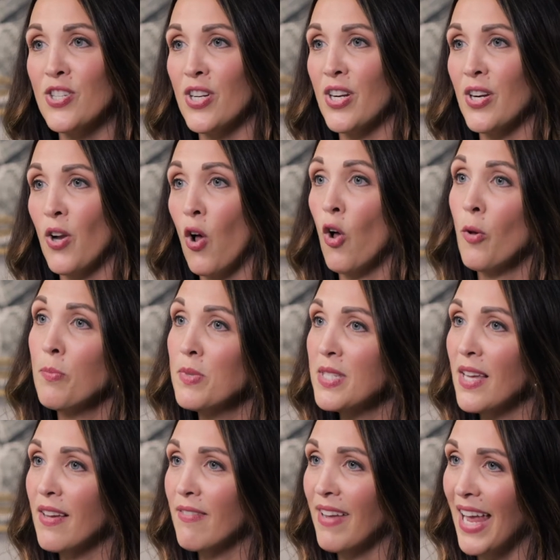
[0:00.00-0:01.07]
turn
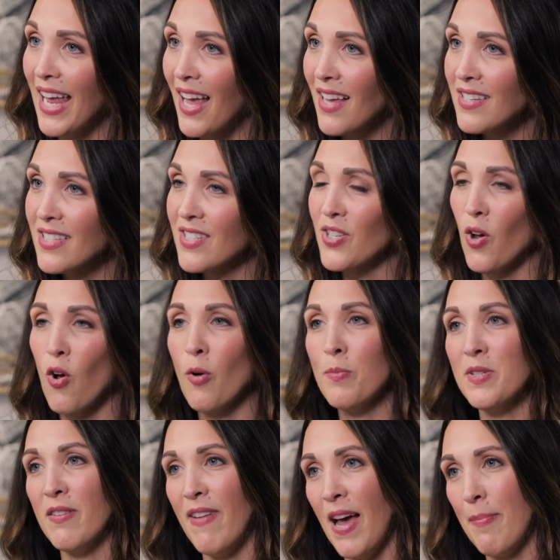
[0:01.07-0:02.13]
homes of chaos into
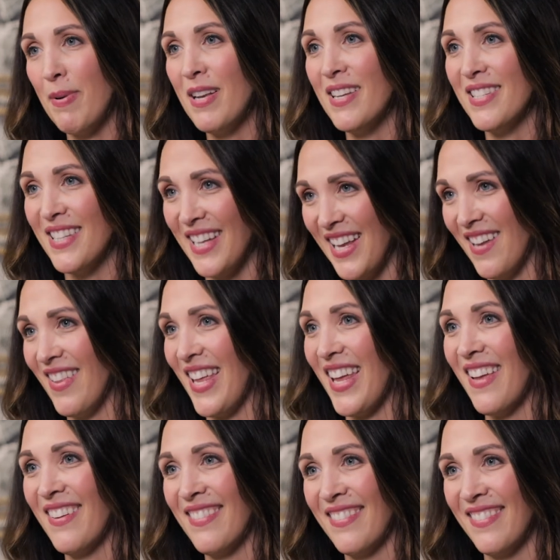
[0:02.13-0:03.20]
homes of happiness and
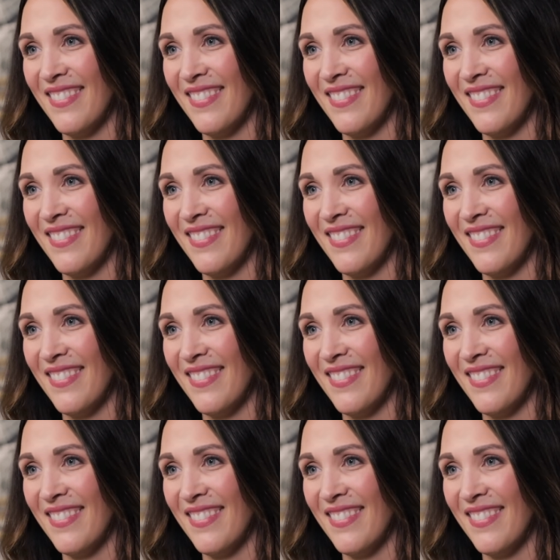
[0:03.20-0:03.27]
healing